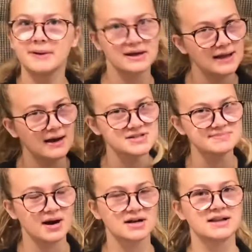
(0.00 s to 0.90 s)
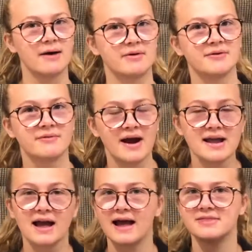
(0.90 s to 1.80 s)
be allowed to mark that one right,
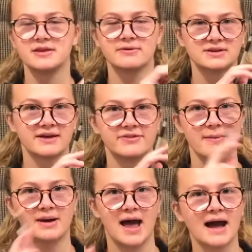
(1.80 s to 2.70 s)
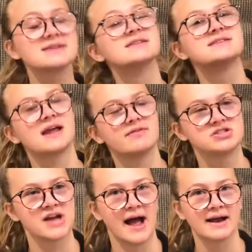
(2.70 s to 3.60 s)
and you would give them an X instead of a
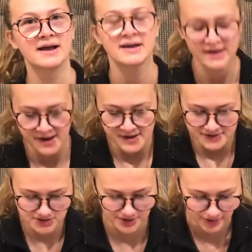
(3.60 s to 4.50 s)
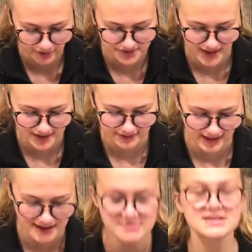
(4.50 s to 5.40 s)
check. So the goal at the end of the
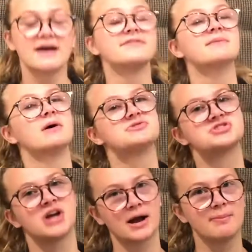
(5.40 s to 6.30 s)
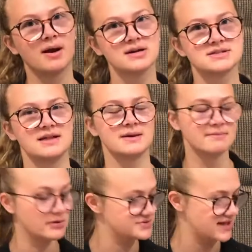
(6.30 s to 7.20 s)
game is to have the most check marks and the
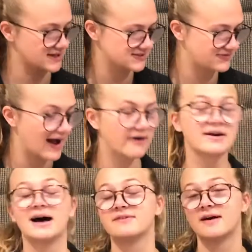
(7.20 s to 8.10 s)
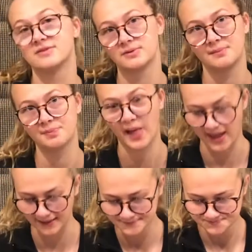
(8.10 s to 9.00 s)
most things found out of everyone playing.